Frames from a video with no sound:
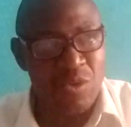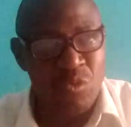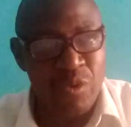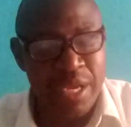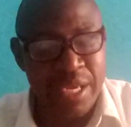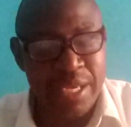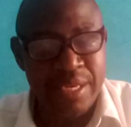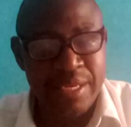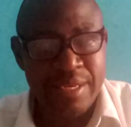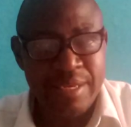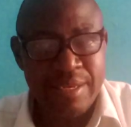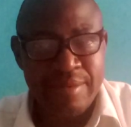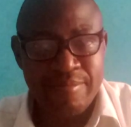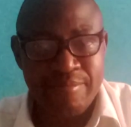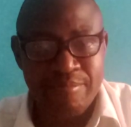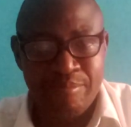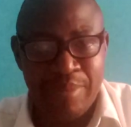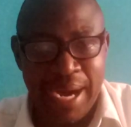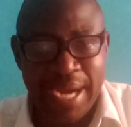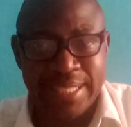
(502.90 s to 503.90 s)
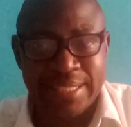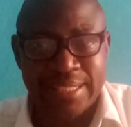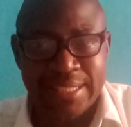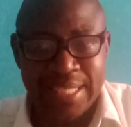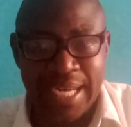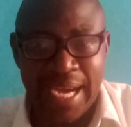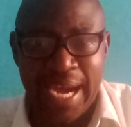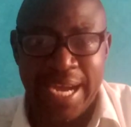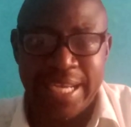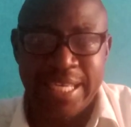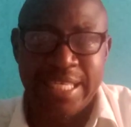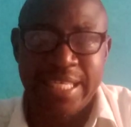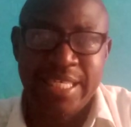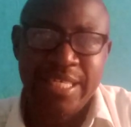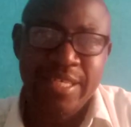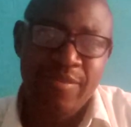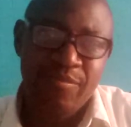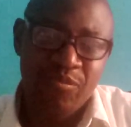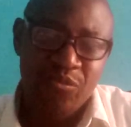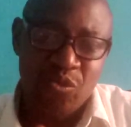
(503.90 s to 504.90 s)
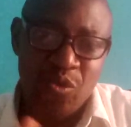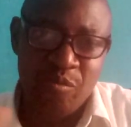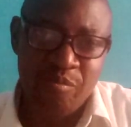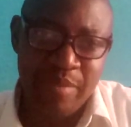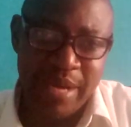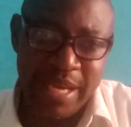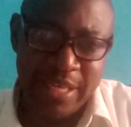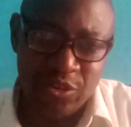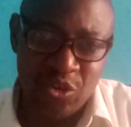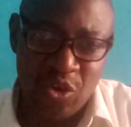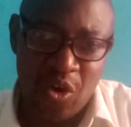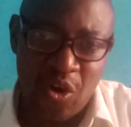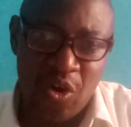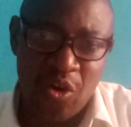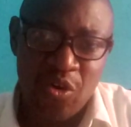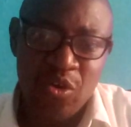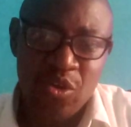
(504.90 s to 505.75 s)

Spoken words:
way by trying to measure